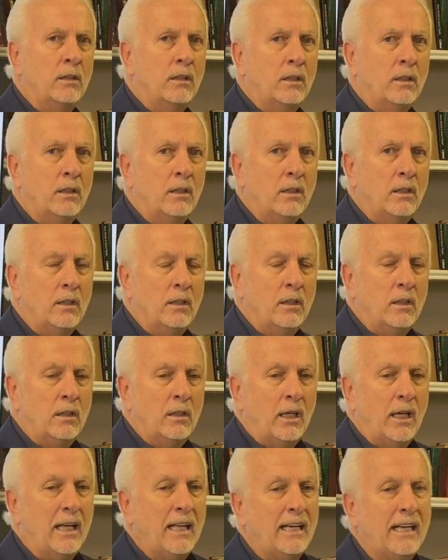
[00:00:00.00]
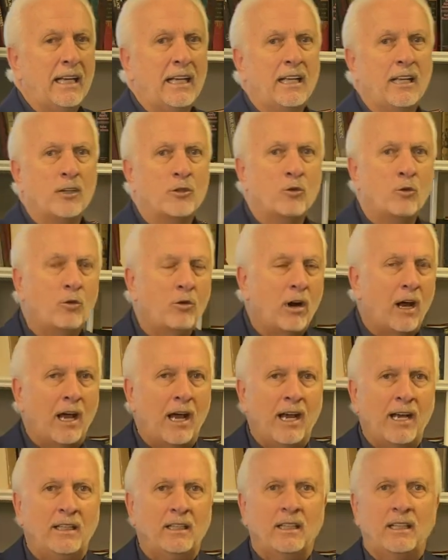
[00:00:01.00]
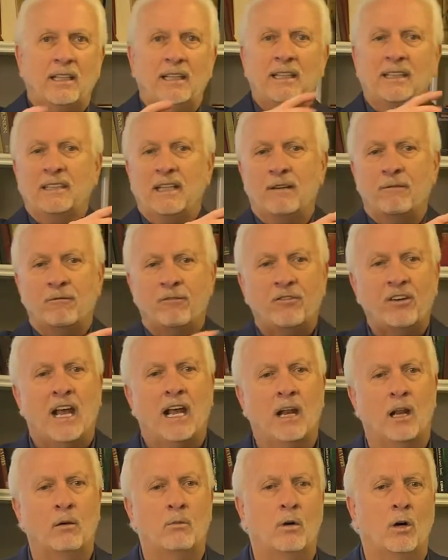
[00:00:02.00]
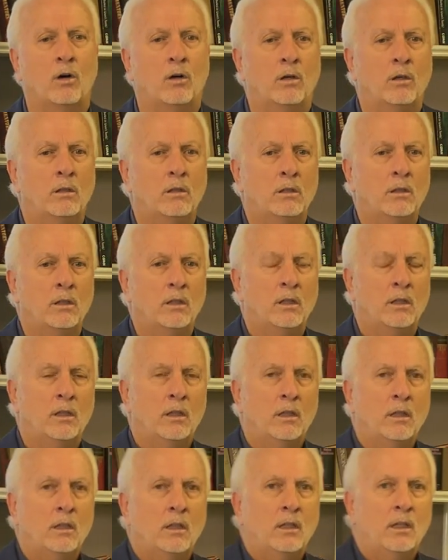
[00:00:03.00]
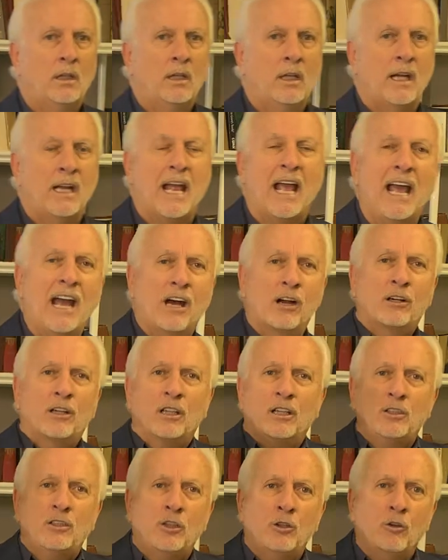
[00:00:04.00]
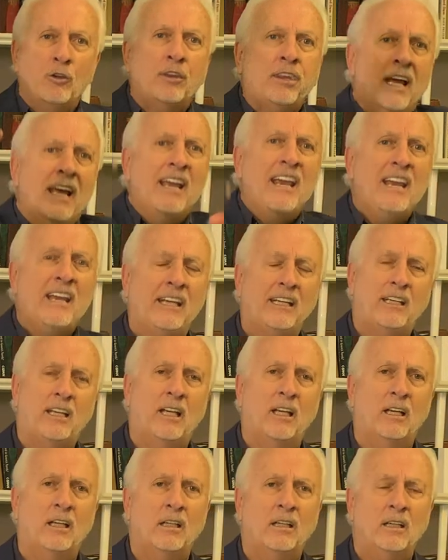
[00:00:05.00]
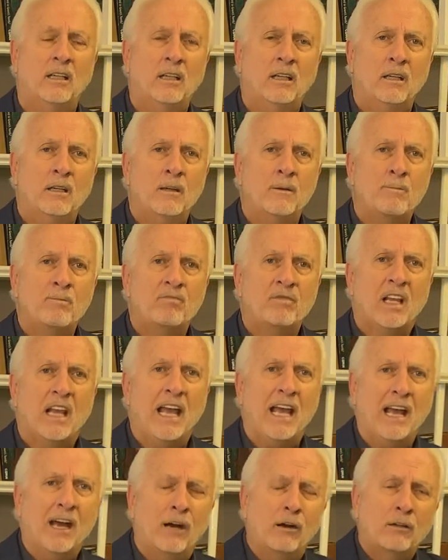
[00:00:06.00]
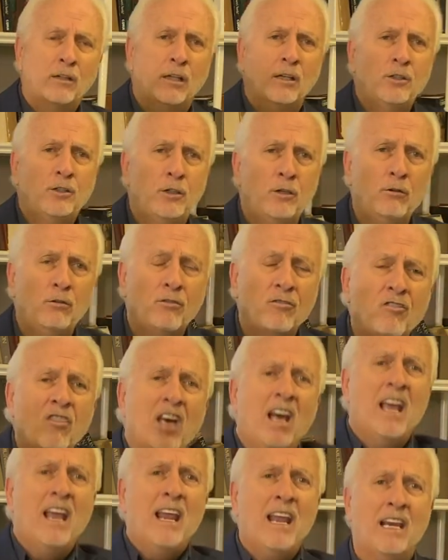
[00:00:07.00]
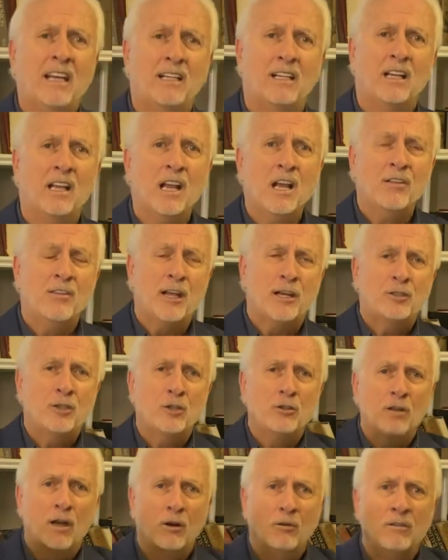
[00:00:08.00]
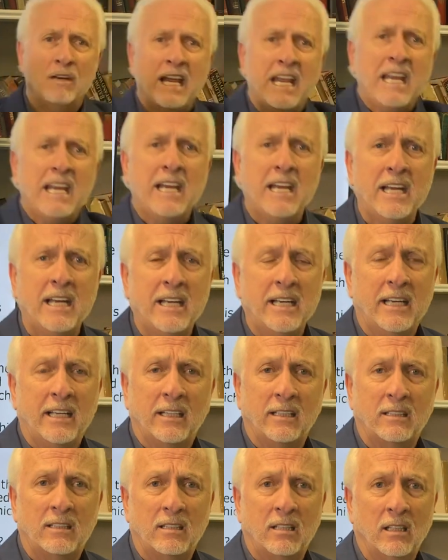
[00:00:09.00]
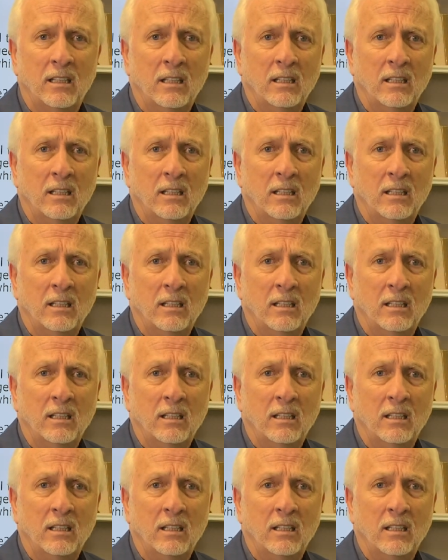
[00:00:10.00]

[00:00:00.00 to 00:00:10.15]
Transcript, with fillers: Amen. And it is right. It is infallible. How could you think? How could you think that you don't need it?